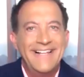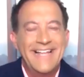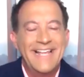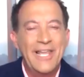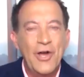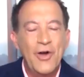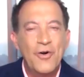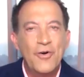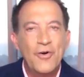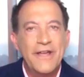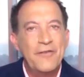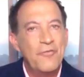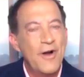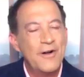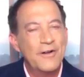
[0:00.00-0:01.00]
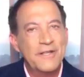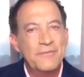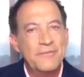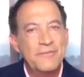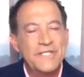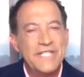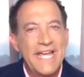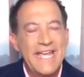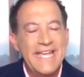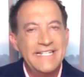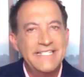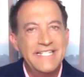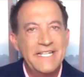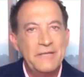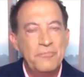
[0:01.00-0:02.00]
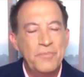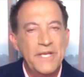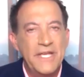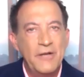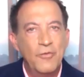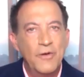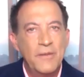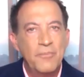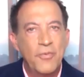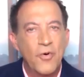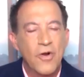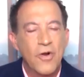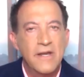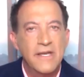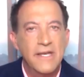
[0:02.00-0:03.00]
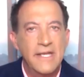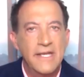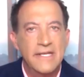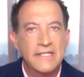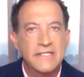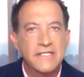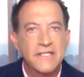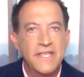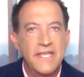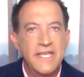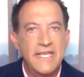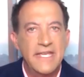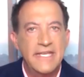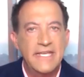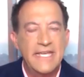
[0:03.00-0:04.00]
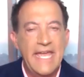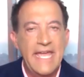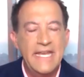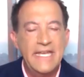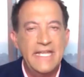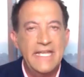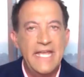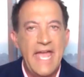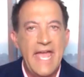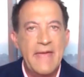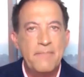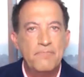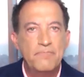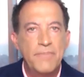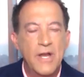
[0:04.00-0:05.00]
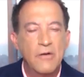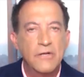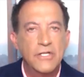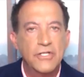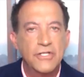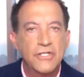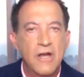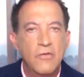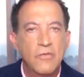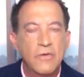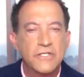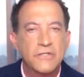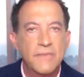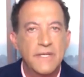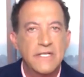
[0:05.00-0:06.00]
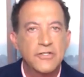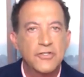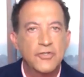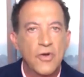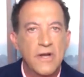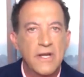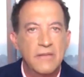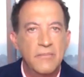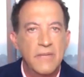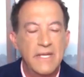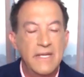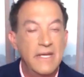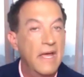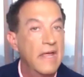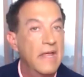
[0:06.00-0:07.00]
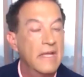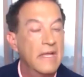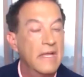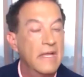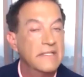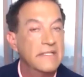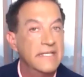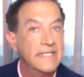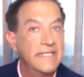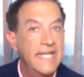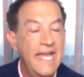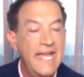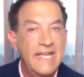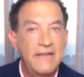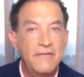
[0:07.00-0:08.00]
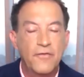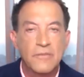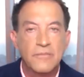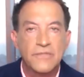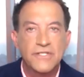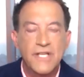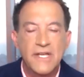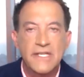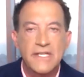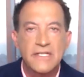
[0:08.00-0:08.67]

Hello and welcome to ATP Report. It's the Katie and Barry Show, which means joining me today from sunny